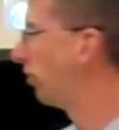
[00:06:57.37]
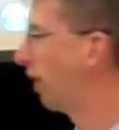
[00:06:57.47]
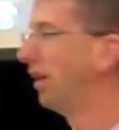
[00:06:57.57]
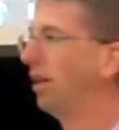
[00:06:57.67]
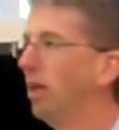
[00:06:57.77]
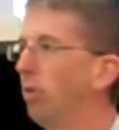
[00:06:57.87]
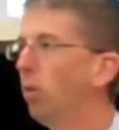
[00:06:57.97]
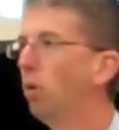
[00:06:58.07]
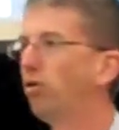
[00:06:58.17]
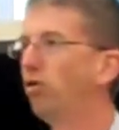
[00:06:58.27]
tried to limit
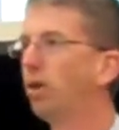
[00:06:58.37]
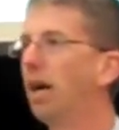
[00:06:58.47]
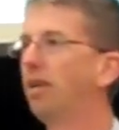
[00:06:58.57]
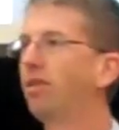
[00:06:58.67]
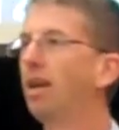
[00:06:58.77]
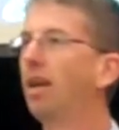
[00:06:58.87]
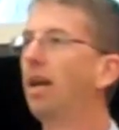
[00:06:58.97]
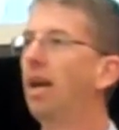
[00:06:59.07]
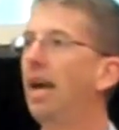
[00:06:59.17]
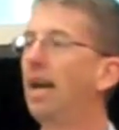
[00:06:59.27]
what you guys
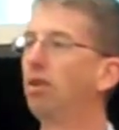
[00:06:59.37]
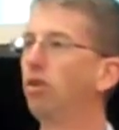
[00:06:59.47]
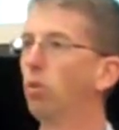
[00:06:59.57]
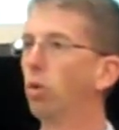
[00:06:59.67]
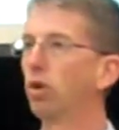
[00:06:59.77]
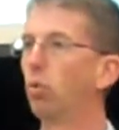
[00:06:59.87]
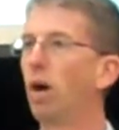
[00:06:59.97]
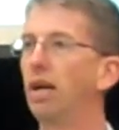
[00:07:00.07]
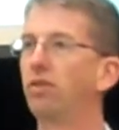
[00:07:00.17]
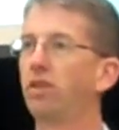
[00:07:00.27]
had to do
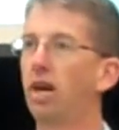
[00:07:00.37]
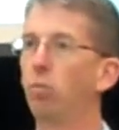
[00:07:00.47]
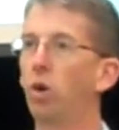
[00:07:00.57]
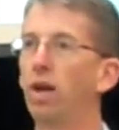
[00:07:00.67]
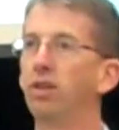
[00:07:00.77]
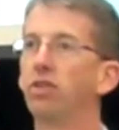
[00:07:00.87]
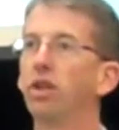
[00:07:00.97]
work-wise, time-wise,